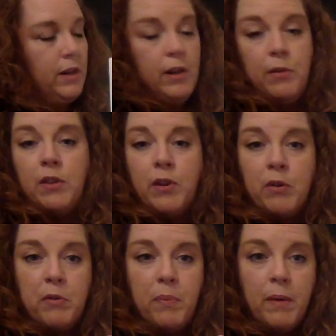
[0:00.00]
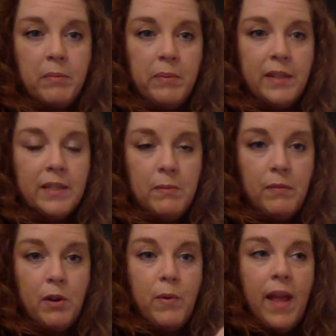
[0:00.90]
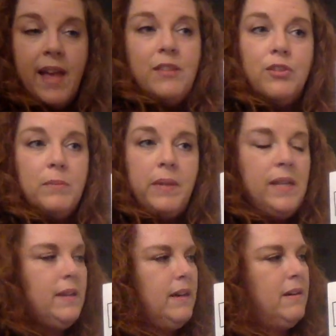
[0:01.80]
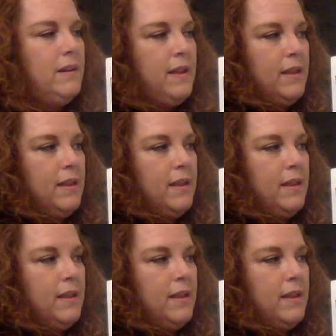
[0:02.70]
I know that there were probably some of you going, hey, there's a blend there.